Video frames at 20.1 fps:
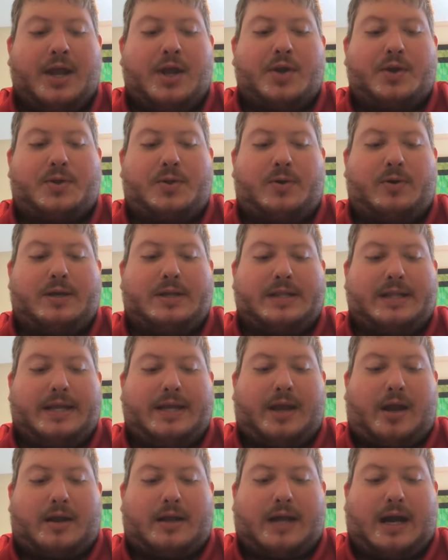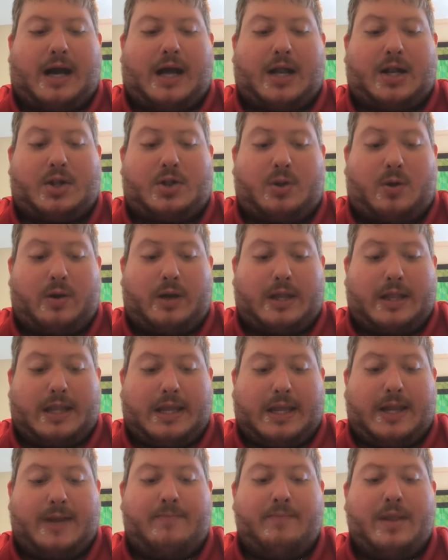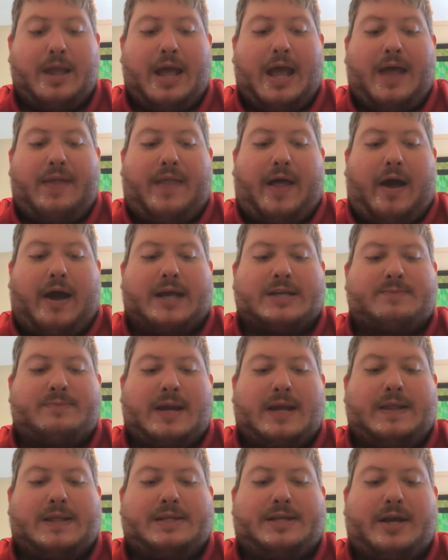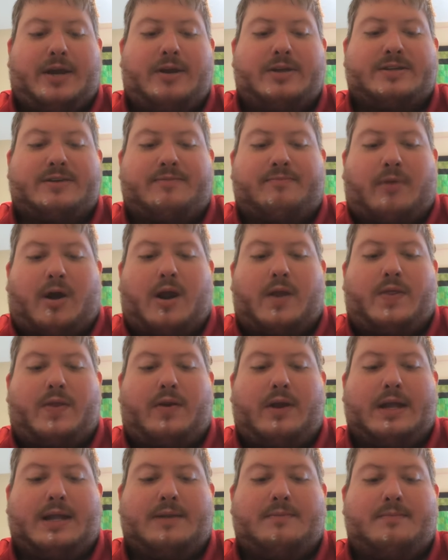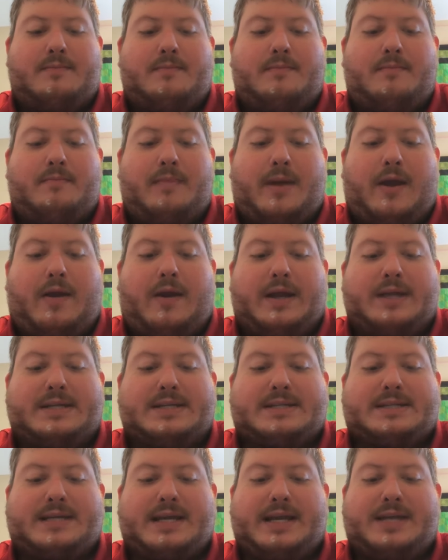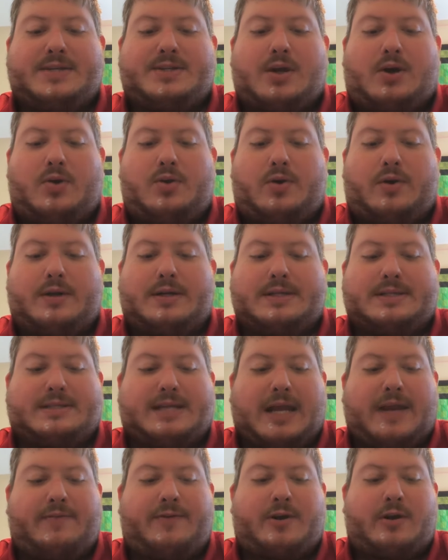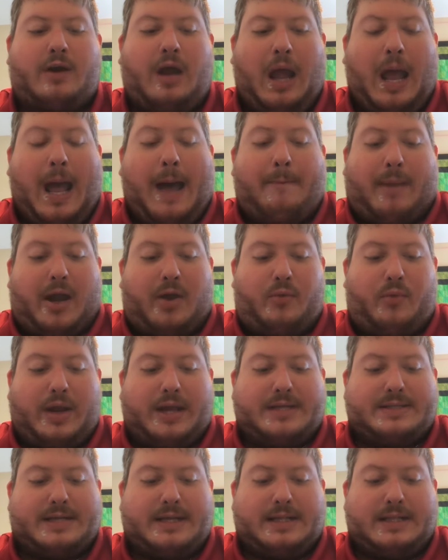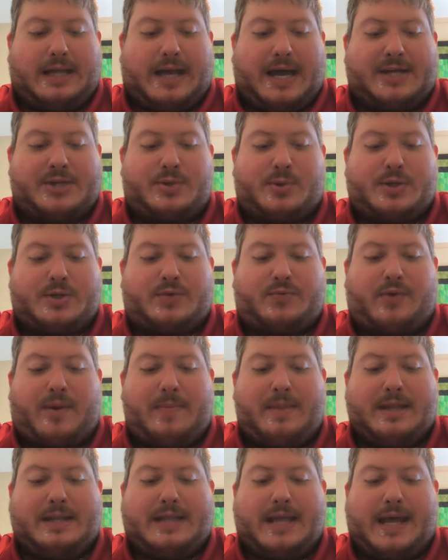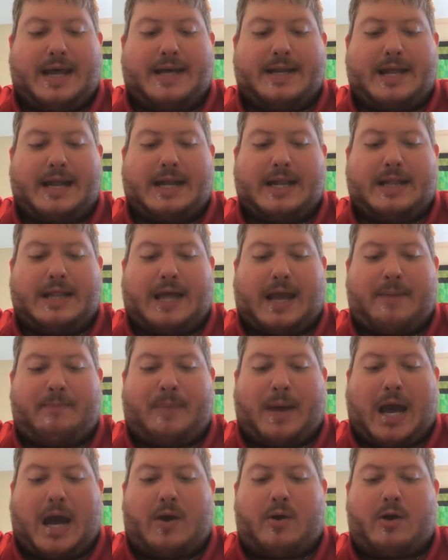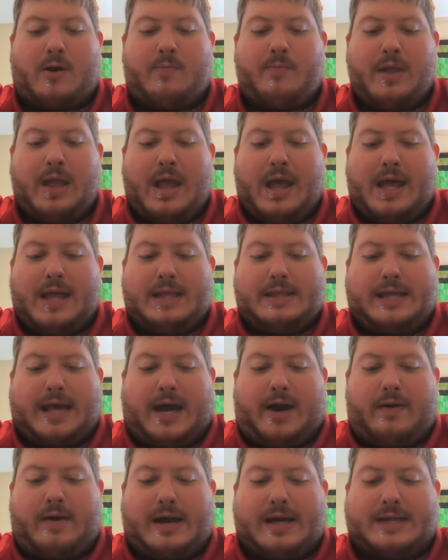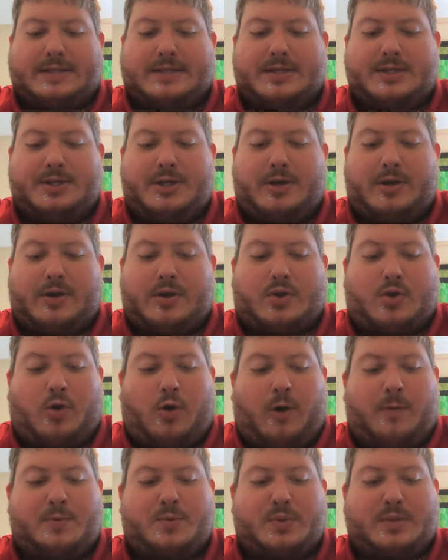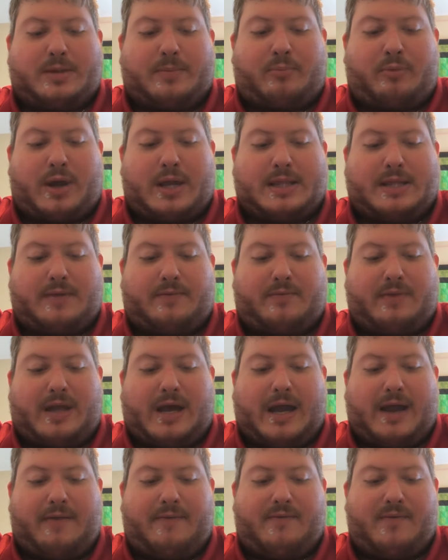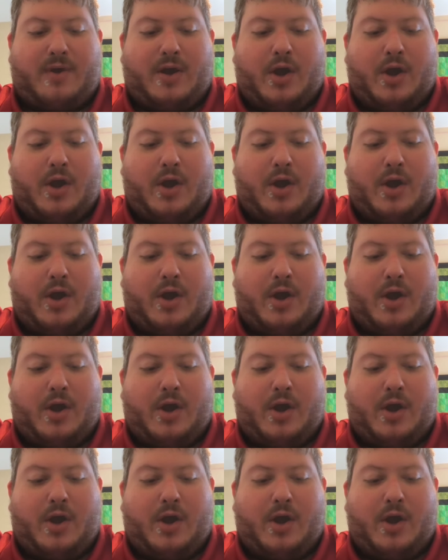Glory to thee, our God, glory to thee. Thou hast made the tears of Martha and Mary to cease, O Lord and Savior, by raising Lazarus from the dead, and in thy power thou hast endured a corpse with the breath of life.